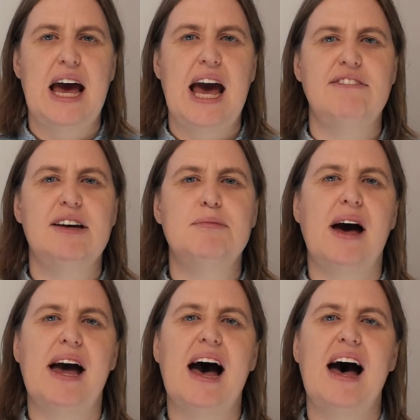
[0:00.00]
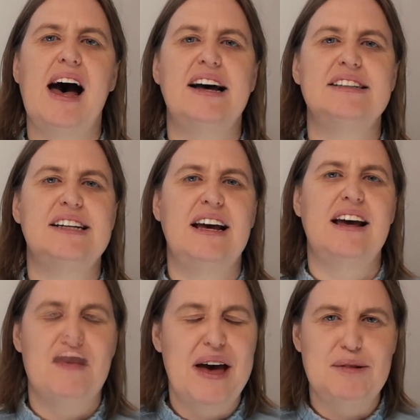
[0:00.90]
having my heart
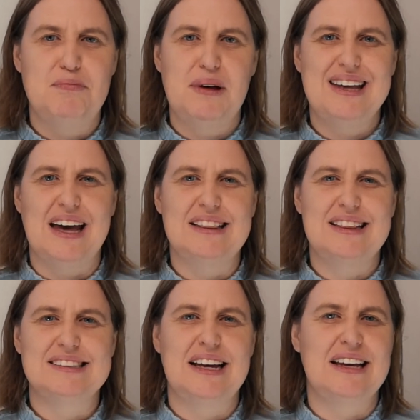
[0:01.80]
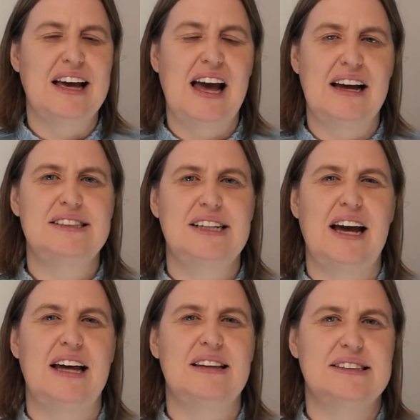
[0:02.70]
made bigger, this encounter
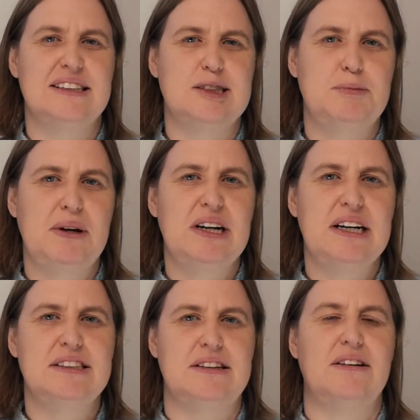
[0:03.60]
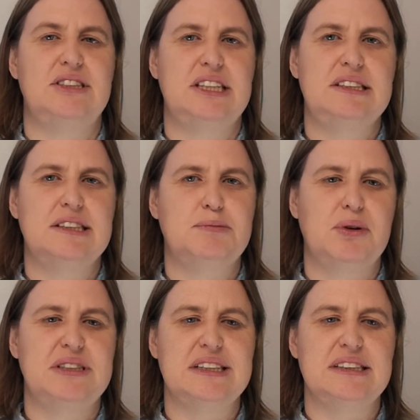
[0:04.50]
and this experience of Jesus'
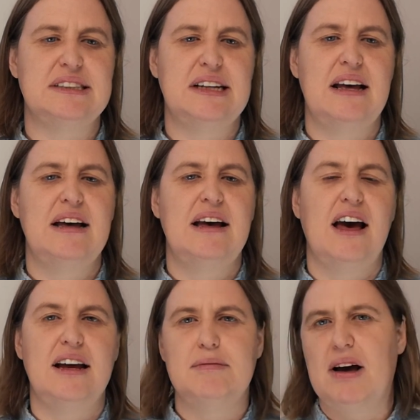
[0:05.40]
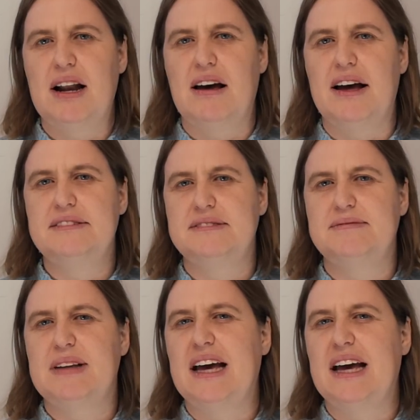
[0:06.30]
presence in my life.